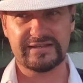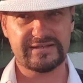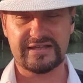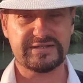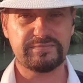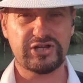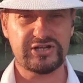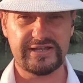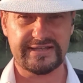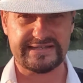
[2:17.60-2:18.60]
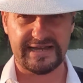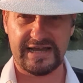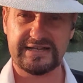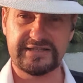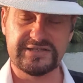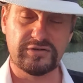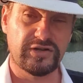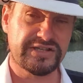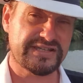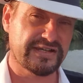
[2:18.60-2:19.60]
especially as an artist or
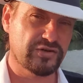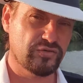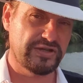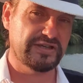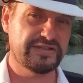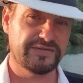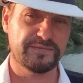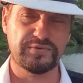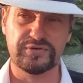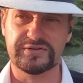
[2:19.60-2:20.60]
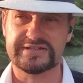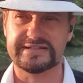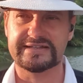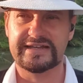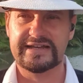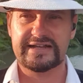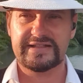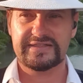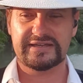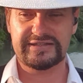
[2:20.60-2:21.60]
as a creative person,
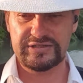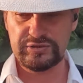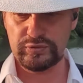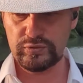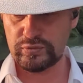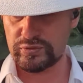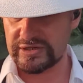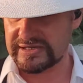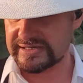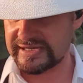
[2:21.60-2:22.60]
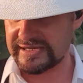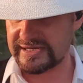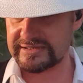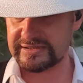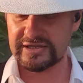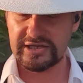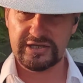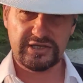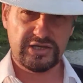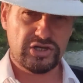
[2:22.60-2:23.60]
that you can
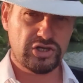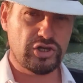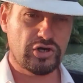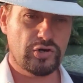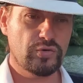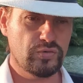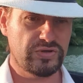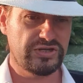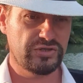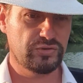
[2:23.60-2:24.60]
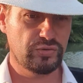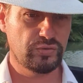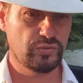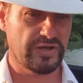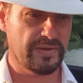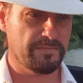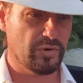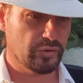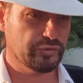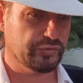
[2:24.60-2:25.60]
go into a
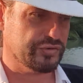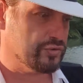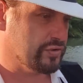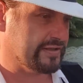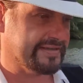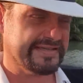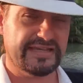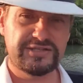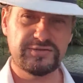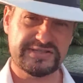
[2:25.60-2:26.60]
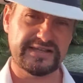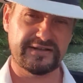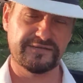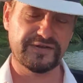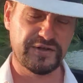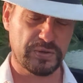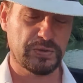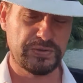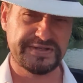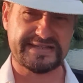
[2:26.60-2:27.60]
modus, you can set yourself
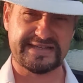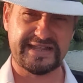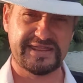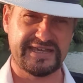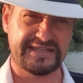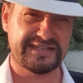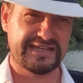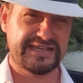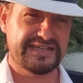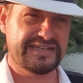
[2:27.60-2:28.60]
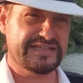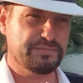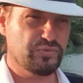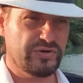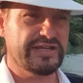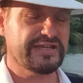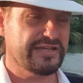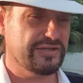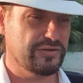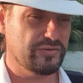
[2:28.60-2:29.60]
goals that is
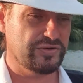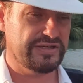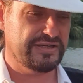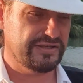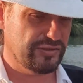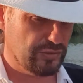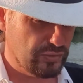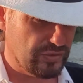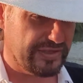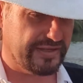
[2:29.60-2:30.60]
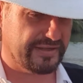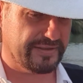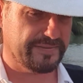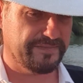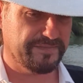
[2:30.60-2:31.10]
bringing you into a